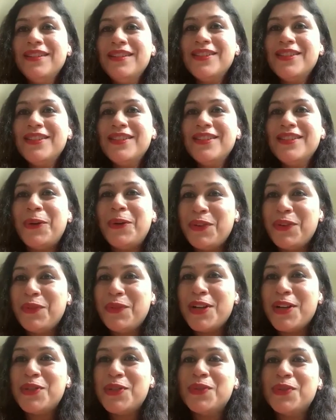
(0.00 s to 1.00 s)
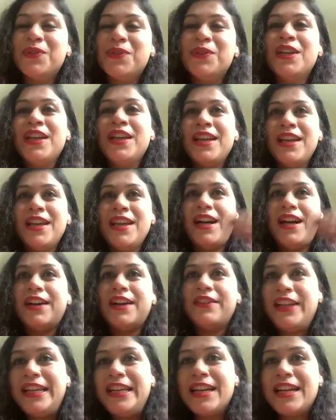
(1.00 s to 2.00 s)
one. So if you want to
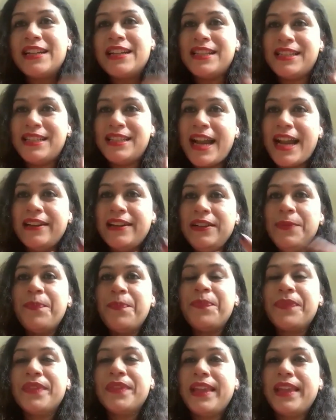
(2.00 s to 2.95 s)
really understand,